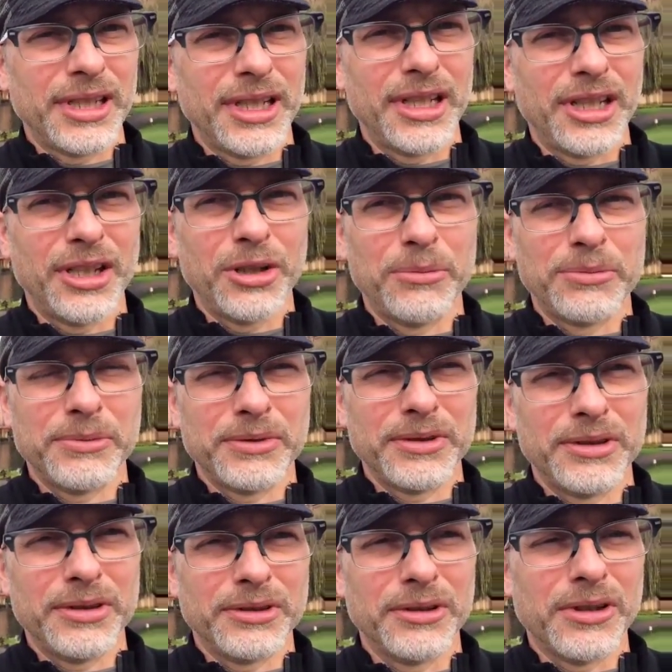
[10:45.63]
and I hope
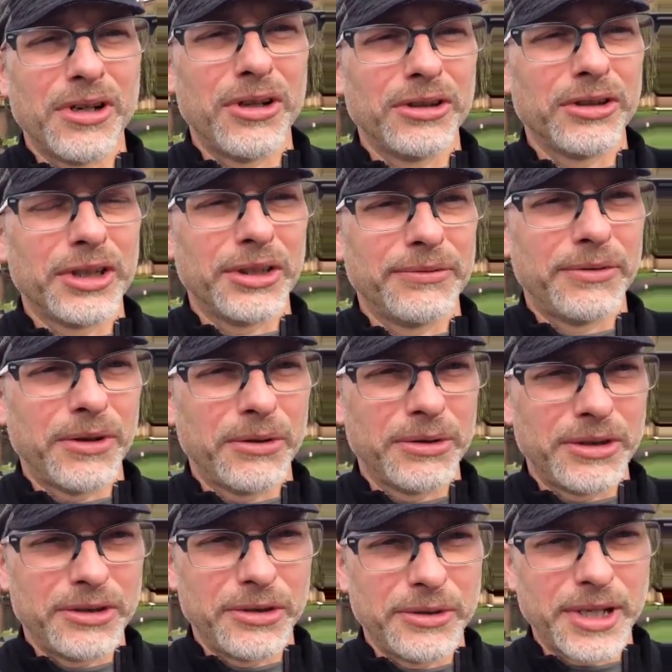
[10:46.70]
you're all looking
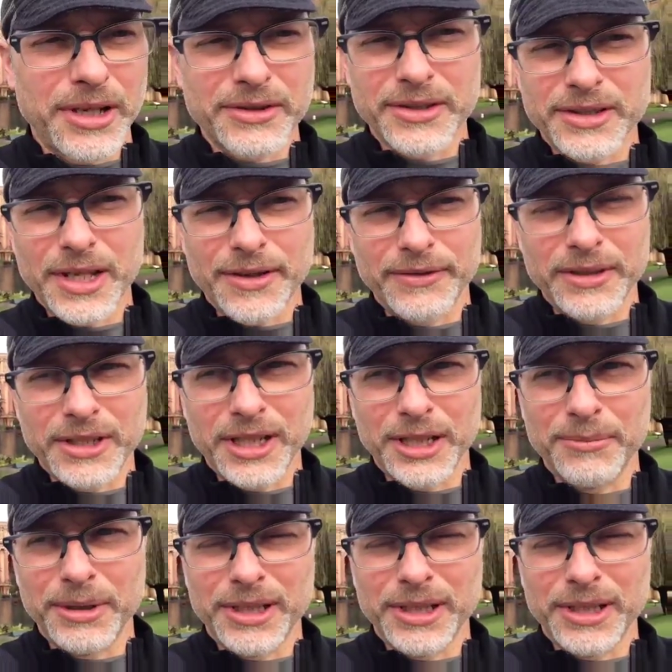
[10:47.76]
forward to 2017,